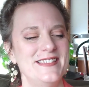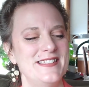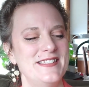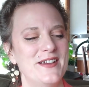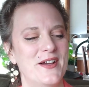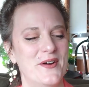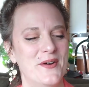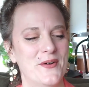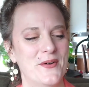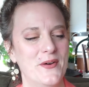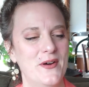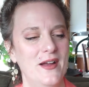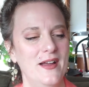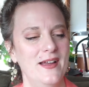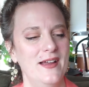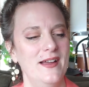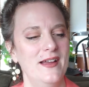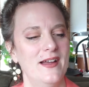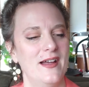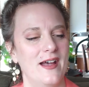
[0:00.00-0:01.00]
so,
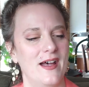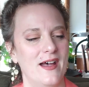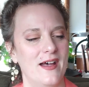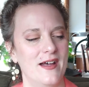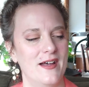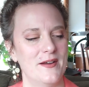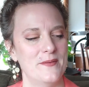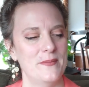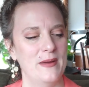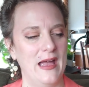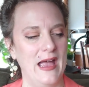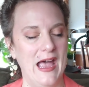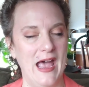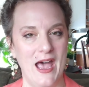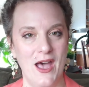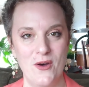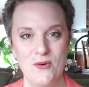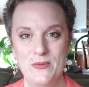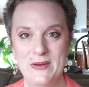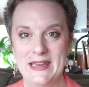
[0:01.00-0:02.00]
um,
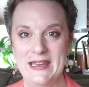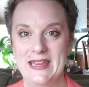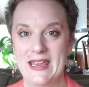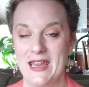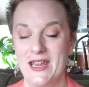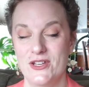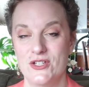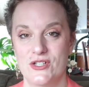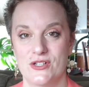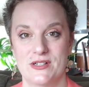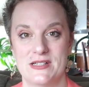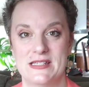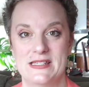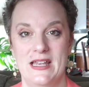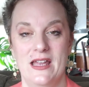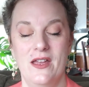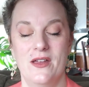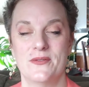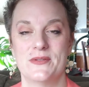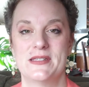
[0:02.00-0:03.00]
how we gauge
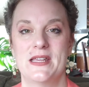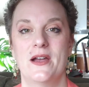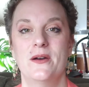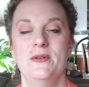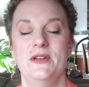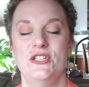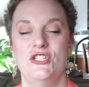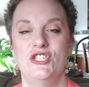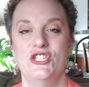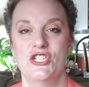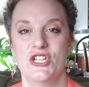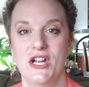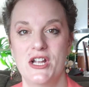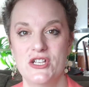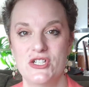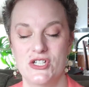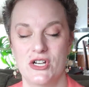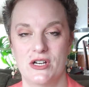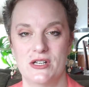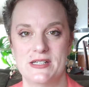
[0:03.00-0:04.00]
ourselves, how we
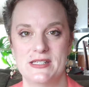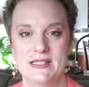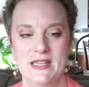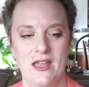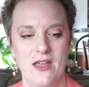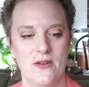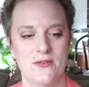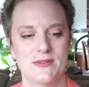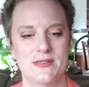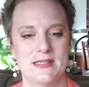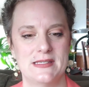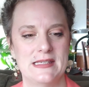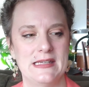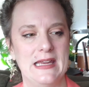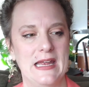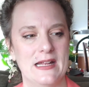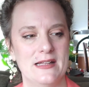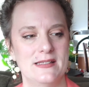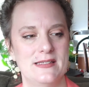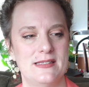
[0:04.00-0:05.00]
judge ourselves is
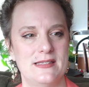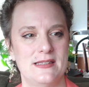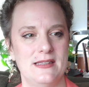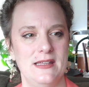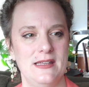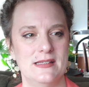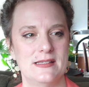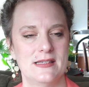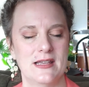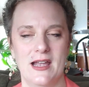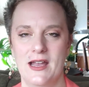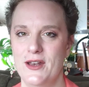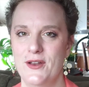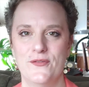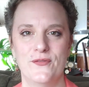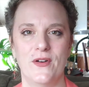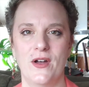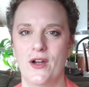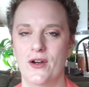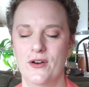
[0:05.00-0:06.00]
against these kind
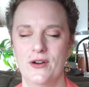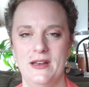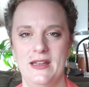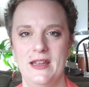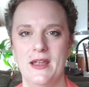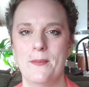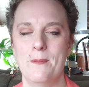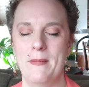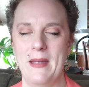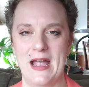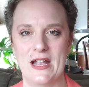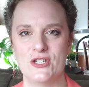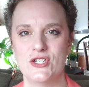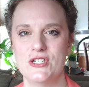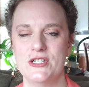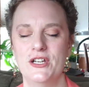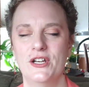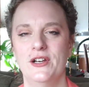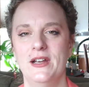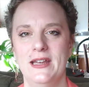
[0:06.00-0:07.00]
of already
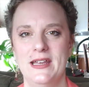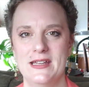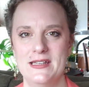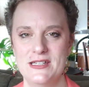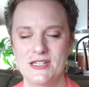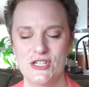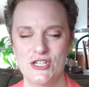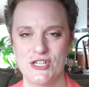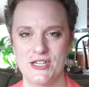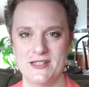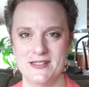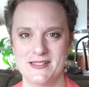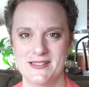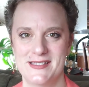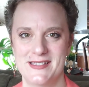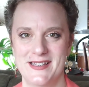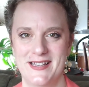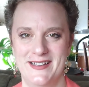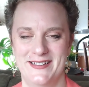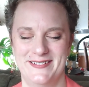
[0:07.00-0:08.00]
imaginary
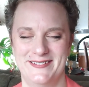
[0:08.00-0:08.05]
conditions,